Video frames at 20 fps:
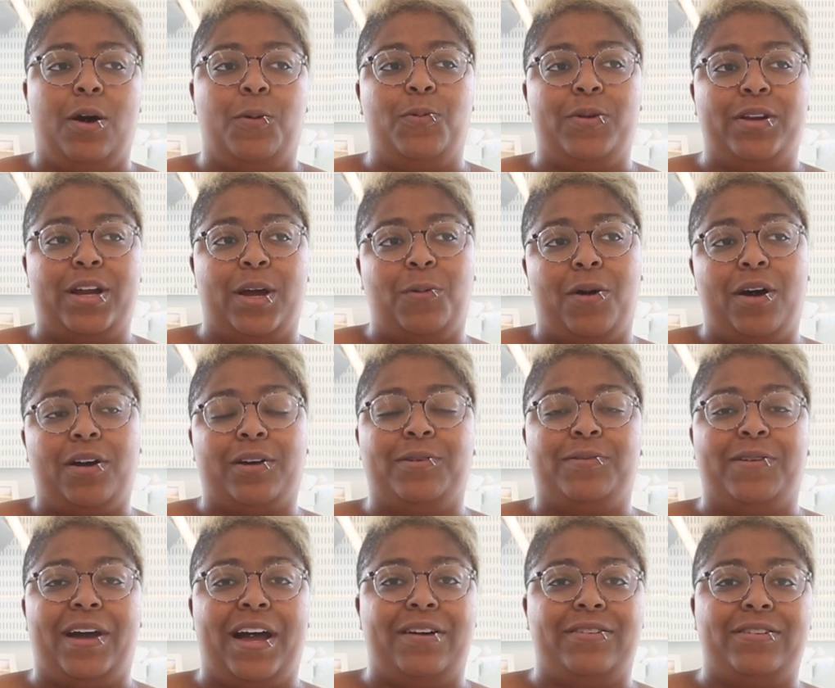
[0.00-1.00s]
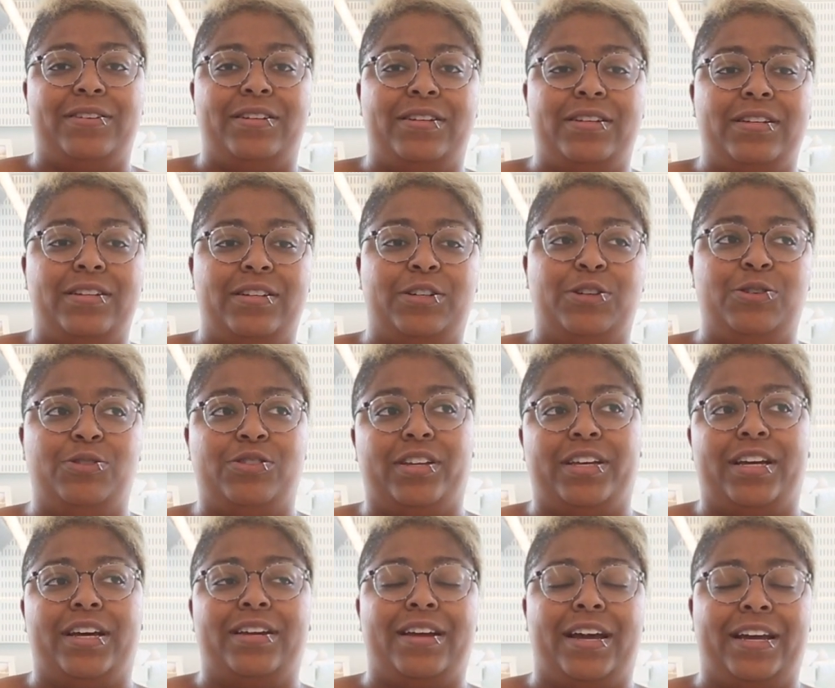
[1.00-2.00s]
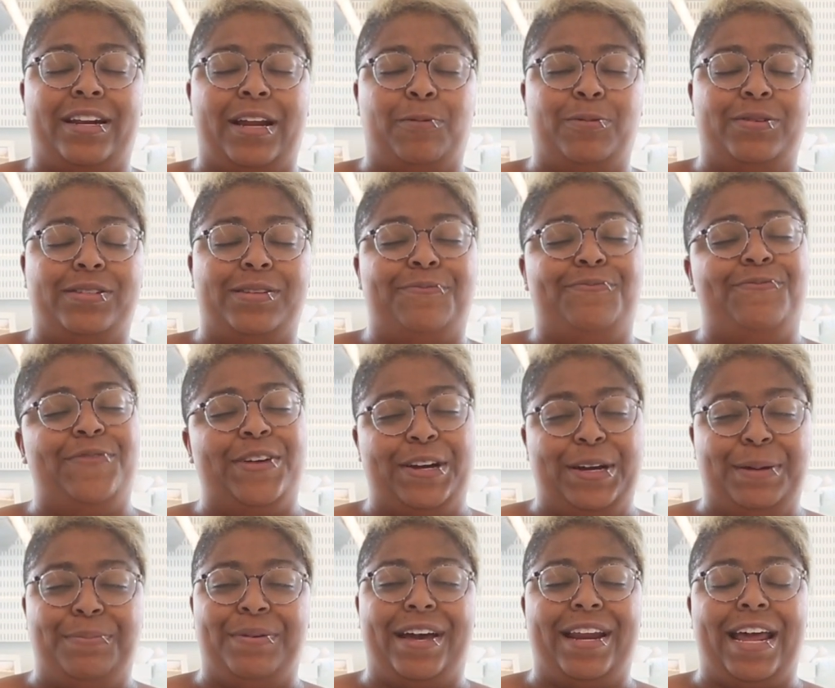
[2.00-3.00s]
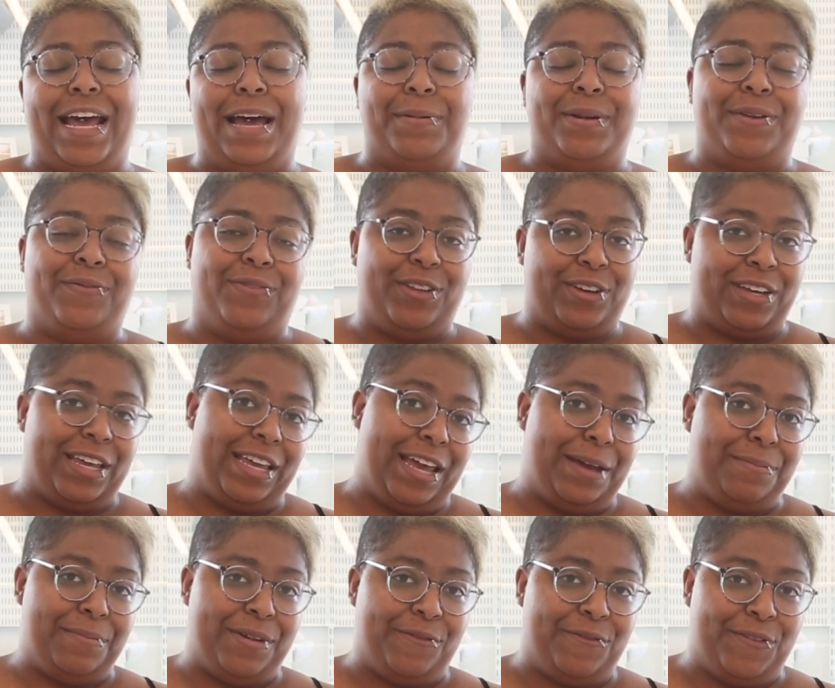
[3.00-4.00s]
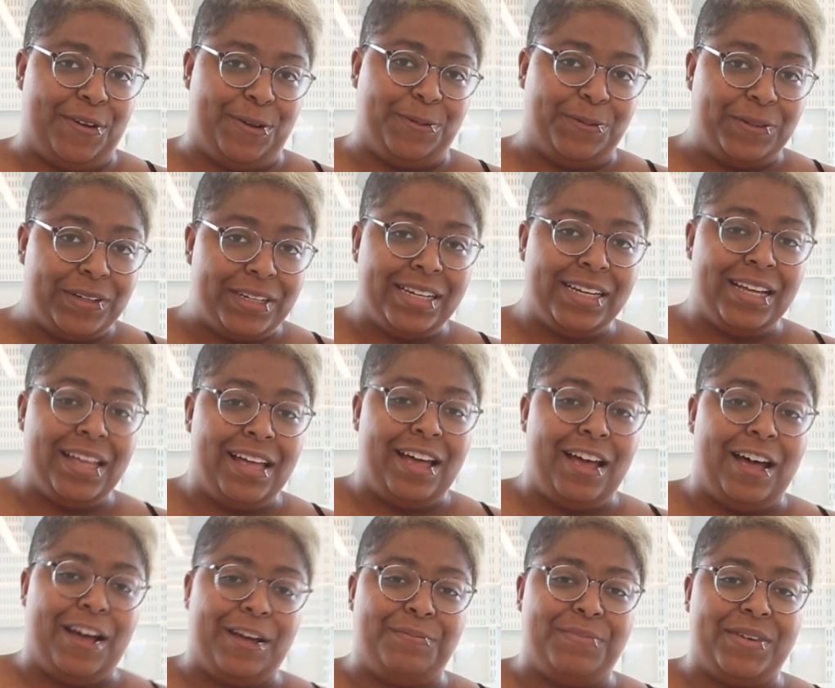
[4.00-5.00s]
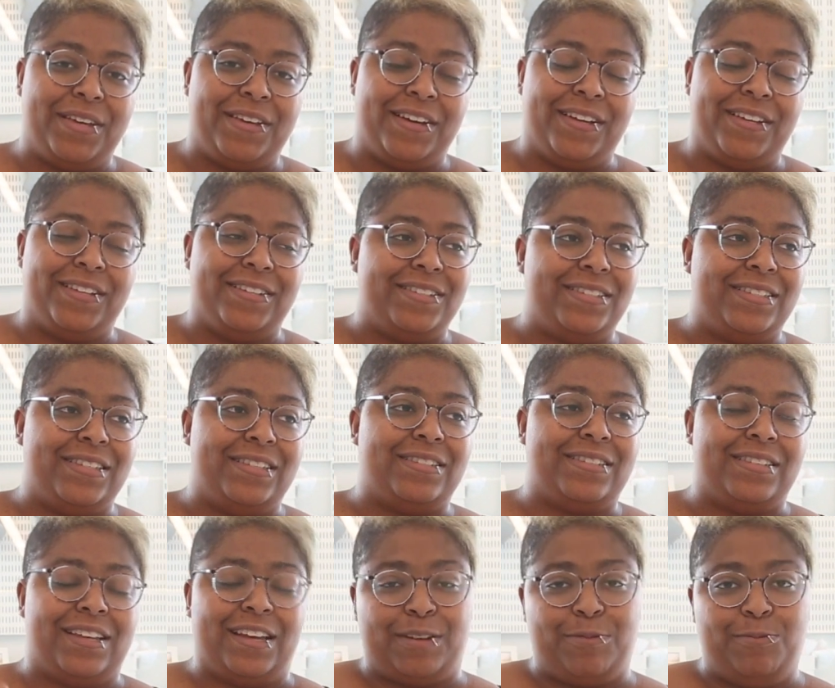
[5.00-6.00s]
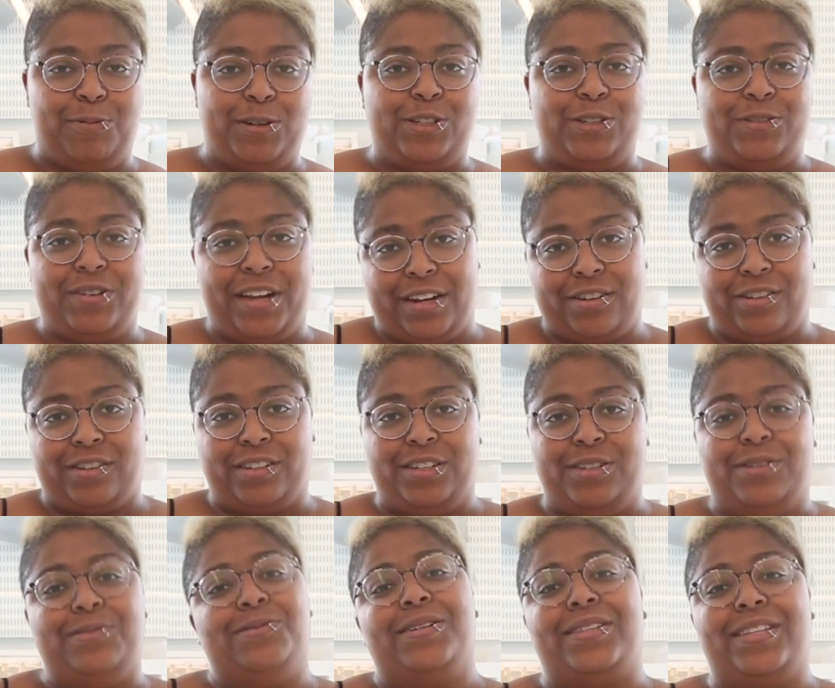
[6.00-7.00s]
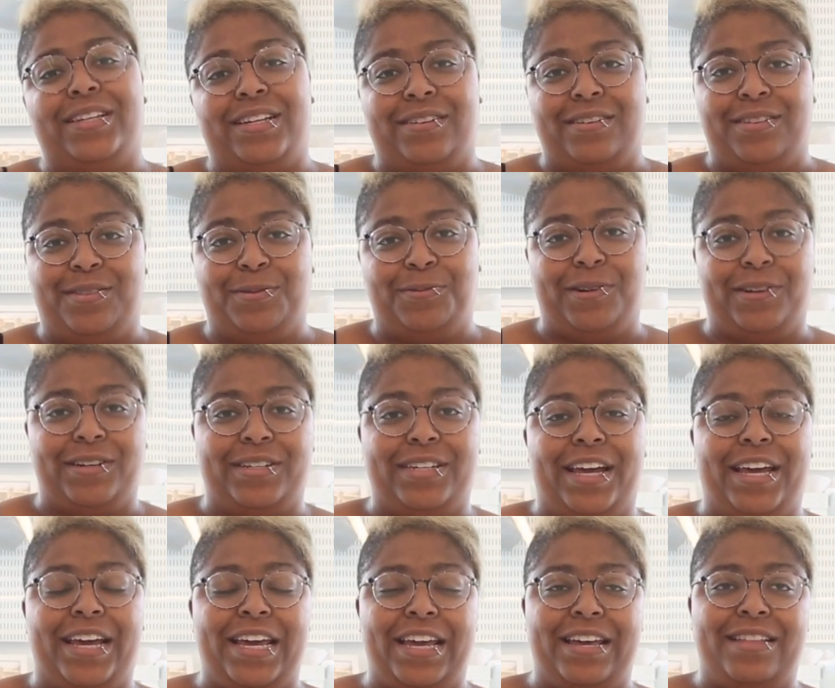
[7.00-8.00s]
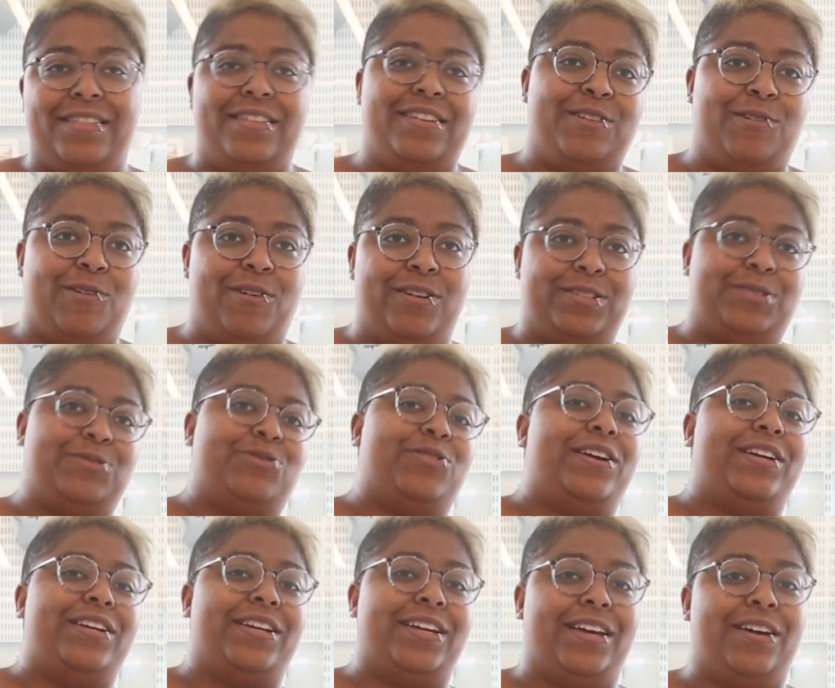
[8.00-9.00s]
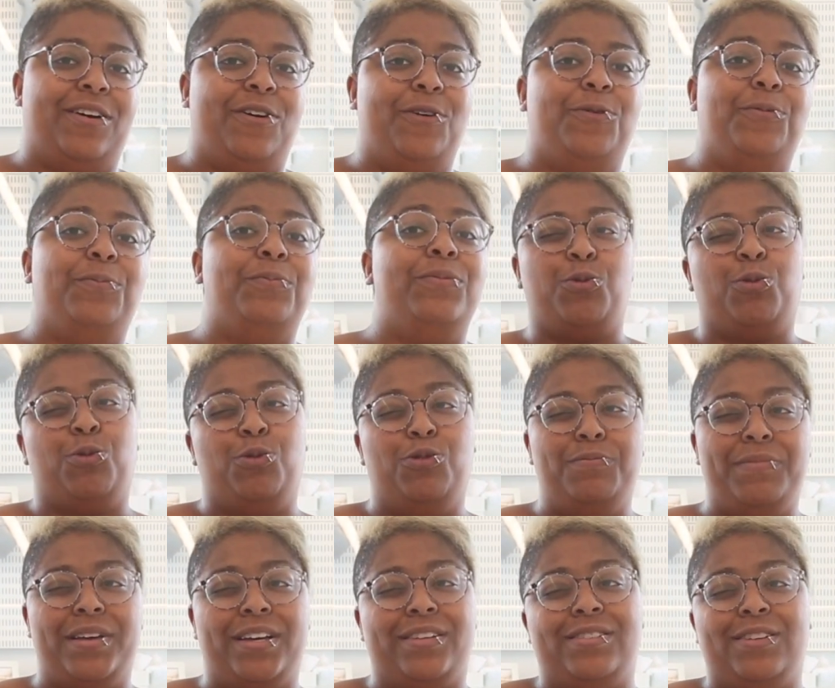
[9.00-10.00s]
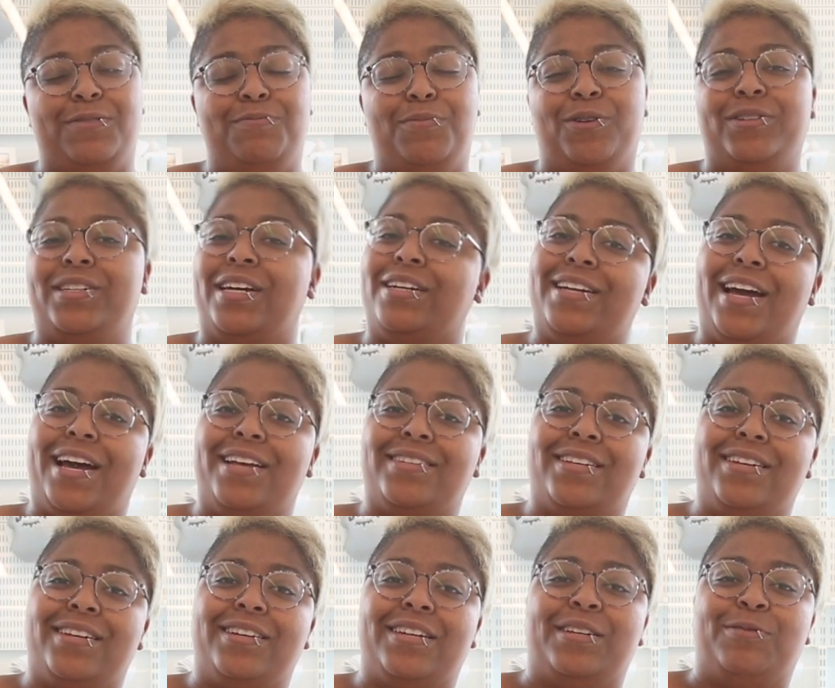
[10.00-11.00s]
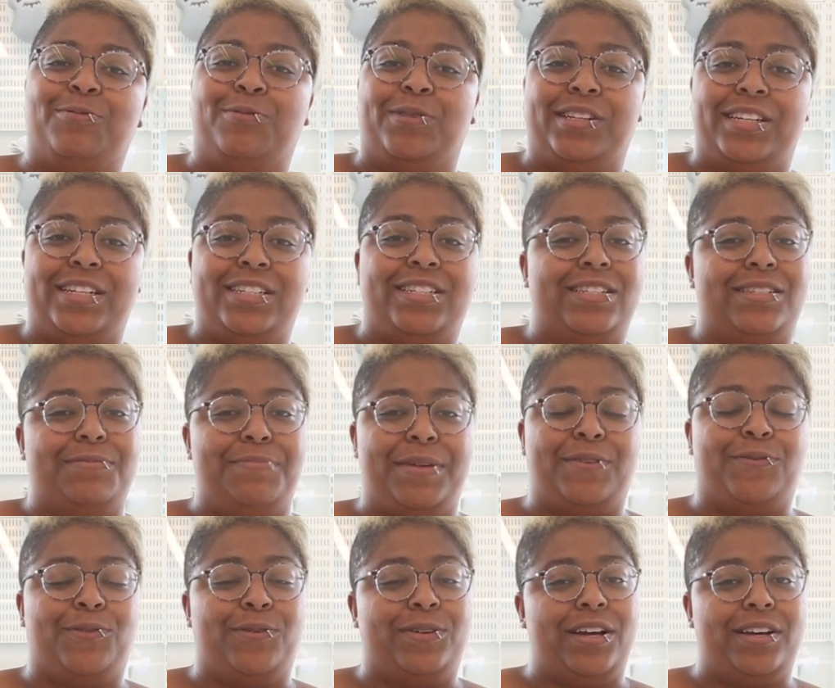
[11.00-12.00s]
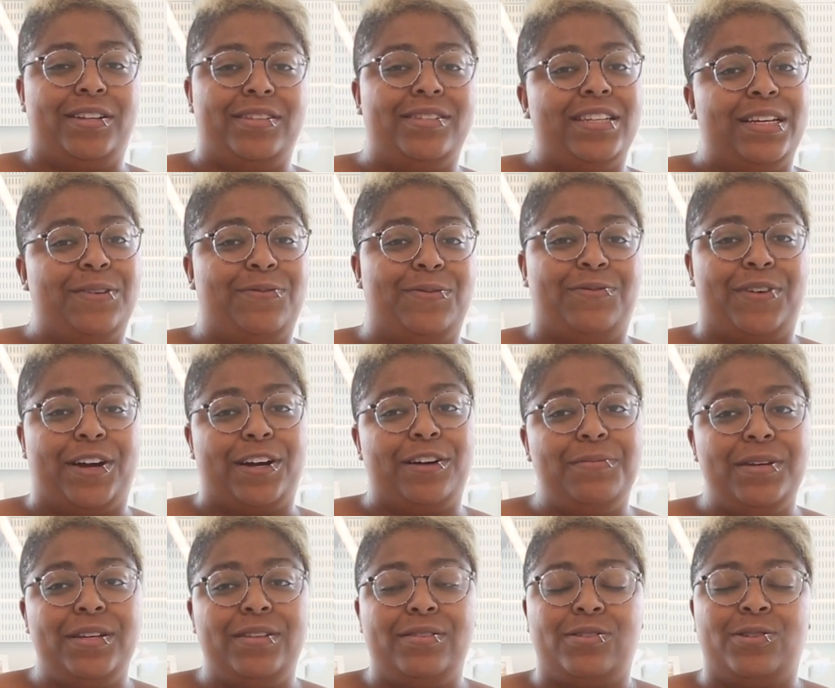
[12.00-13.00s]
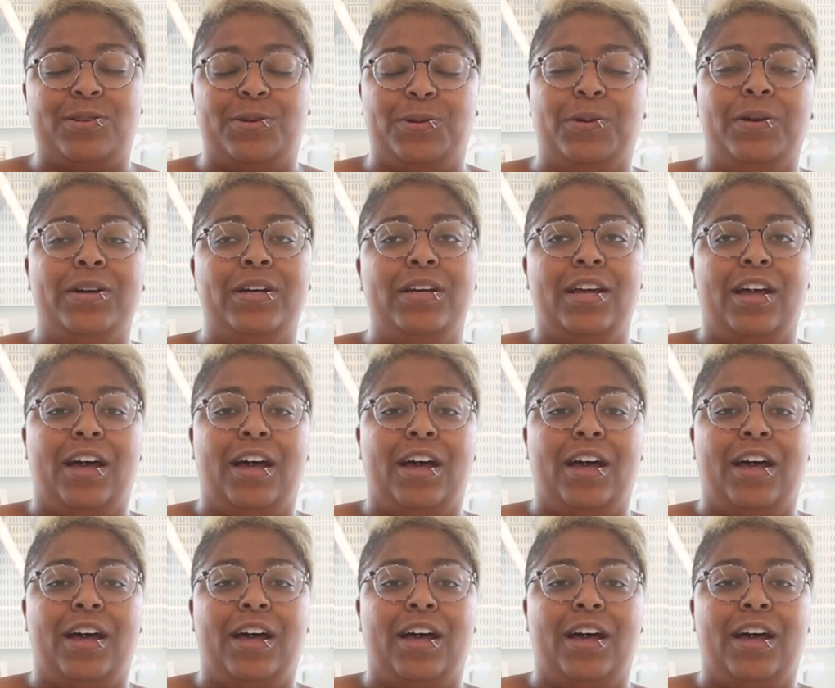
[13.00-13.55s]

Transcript: when I walk around, usually at night, I was a very bad habit of looking at my phone because it's like what you naturally do at the end of the workday, and then you're also trying to get home. Cruel mix of multitasking can really just make for an unsafe environment, so